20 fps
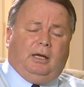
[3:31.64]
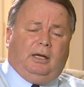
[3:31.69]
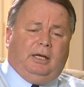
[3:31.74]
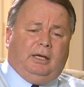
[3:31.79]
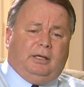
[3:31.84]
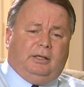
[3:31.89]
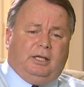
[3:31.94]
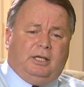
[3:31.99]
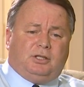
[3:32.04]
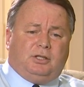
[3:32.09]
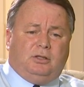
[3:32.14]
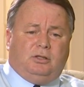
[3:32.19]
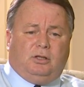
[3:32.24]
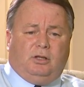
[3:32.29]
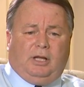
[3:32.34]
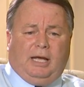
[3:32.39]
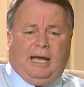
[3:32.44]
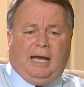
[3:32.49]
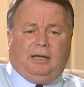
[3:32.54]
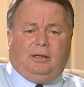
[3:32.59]
In addition
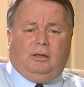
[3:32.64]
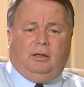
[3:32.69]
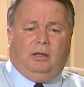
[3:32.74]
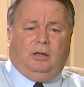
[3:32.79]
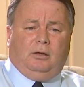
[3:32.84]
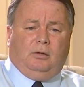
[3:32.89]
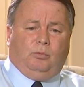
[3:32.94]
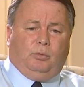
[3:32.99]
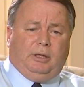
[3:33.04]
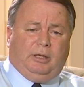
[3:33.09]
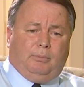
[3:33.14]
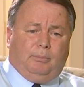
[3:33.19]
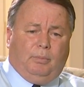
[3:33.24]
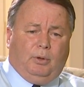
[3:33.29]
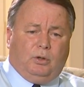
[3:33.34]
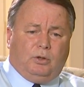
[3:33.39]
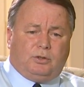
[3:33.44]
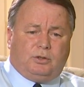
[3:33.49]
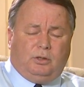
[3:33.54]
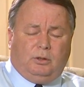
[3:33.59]
to that, there'll be
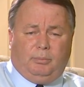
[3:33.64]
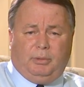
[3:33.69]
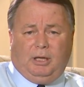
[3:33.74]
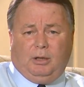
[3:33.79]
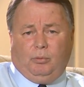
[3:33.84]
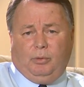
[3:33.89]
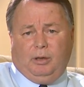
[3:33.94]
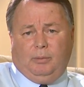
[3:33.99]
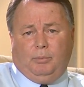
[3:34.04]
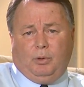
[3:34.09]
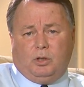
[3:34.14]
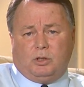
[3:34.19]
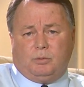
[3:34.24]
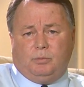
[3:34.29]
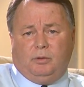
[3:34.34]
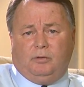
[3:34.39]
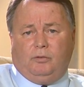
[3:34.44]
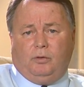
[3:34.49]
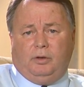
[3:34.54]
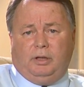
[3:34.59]
a
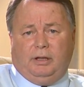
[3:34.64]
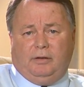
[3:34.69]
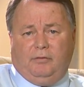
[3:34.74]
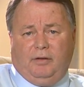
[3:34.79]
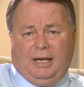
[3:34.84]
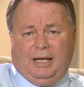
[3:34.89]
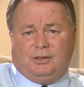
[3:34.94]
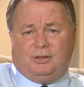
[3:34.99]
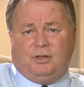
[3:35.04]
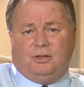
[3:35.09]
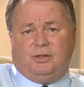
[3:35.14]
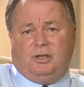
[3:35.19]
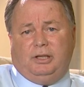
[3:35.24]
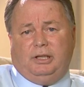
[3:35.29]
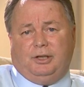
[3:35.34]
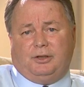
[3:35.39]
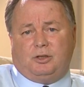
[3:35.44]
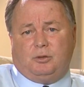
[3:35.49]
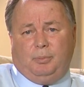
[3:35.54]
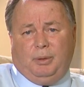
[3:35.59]
reimbursement for the advances and
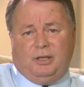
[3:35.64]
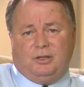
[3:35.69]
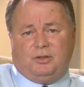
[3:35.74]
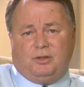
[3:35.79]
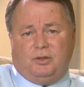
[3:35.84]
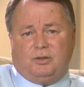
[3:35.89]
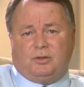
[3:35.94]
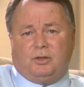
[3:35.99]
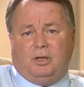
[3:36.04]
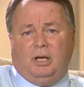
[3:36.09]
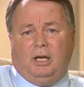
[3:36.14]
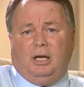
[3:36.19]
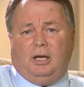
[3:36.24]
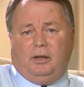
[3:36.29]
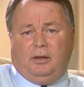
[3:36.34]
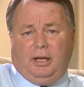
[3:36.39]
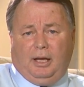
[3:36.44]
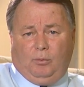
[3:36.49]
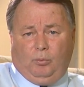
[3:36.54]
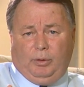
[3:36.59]
the expenses
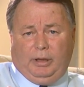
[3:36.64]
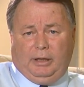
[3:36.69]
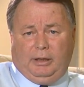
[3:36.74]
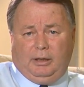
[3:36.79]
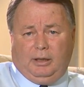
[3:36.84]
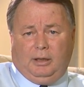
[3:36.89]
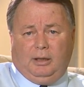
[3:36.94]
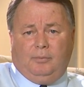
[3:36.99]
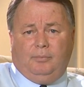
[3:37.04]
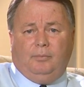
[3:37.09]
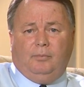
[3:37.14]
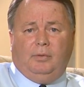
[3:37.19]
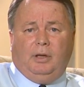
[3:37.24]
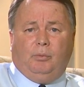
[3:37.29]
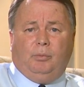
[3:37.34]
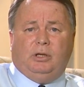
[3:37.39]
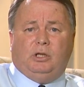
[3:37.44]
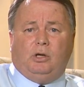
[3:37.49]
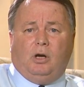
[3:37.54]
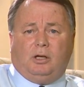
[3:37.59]
that we
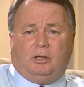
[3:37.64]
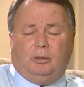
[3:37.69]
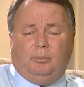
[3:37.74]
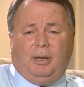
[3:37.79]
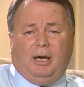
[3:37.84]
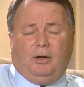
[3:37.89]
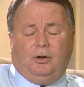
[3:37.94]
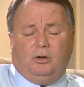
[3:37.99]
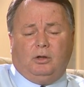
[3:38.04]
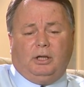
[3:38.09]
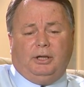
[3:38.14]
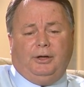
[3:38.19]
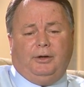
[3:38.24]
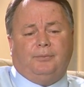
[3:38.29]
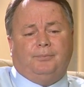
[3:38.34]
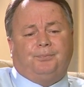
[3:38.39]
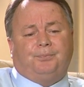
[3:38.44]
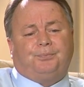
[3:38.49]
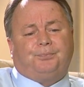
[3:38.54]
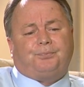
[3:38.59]
talked about
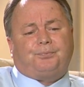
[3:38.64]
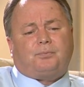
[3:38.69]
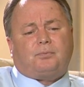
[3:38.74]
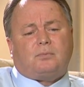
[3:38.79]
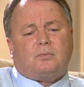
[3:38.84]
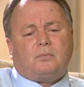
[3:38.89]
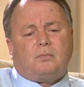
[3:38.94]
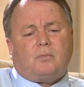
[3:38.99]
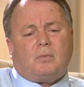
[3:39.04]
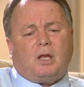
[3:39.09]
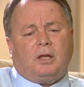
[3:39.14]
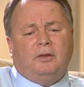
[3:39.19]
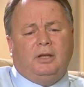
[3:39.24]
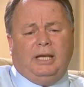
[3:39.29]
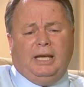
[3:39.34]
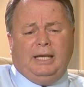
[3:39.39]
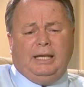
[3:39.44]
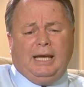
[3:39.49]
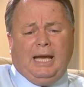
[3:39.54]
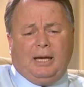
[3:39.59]
earlier.
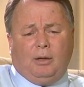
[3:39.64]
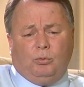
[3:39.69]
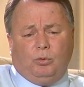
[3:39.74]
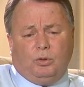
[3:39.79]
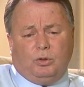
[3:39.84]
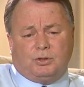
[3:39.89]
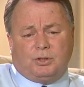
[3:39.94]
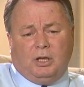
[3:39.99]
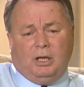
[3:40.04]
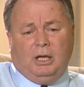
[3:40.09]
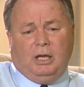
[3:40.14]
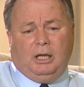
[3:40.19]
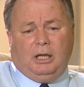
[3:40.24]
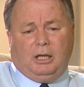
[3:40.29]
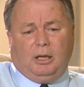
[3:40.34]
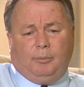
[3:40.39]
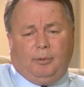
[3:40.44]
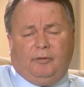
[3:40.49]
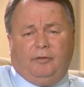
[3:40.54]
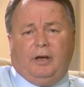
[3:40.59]
The Indiana rules
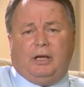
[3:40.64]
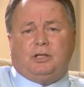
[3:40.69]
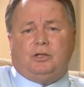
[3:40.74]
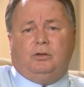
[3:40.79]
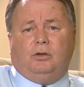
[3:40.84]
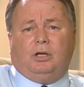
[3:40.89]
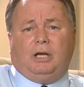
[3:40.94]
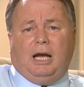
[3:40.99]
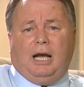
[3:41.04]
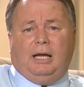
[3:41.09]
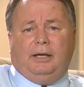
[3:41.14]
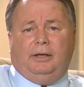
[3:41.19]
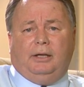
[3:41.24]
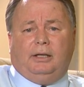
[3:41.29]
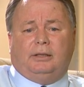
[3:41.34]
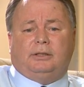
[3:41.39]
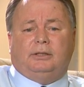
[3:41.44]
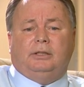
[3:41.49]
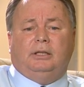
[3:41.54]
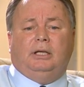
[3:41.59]
of professional
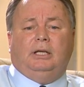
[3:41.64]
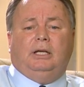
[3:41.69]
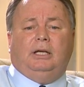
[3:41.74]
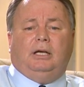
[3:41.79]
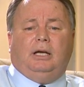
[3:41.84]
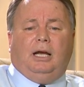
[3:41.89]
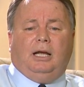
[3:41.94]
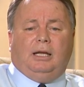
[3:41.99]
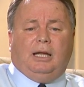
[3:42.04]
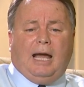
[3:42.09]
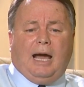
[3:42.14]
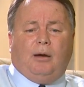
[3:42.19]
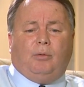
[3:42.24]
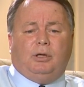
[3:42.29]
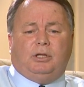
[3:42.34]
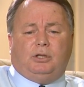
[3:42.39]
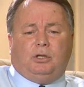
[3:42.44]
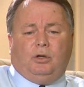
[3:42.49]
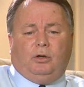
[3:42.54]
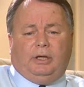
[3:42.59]
conduct
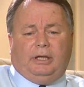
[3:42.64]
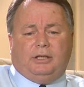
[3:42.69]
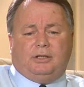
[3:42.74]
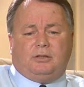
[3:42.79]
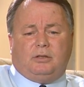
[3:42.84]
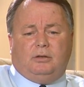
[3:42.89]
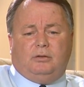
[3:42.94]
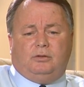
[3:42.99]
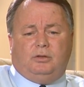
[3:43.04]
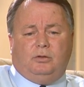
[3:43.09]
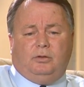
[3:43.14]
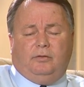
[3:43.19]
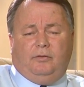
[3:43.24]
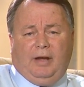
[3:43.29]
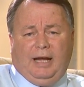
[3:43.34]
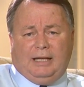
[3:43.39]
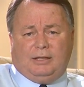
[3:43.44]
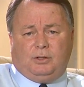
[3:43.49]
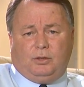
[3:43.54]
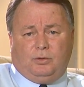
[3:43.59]
allow attorneys to
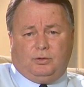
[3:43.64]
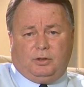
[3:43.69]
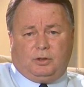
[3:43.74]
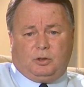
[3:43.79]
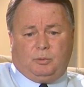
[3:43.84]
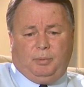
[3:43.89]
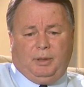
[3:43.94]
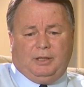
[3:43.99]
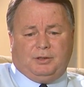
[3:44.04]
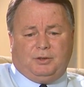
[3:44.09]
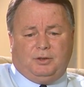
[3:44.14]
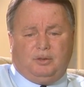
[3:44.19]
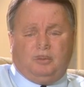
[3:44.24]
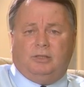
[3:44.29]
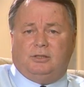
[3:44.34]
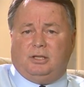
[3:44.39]
advance those expenses.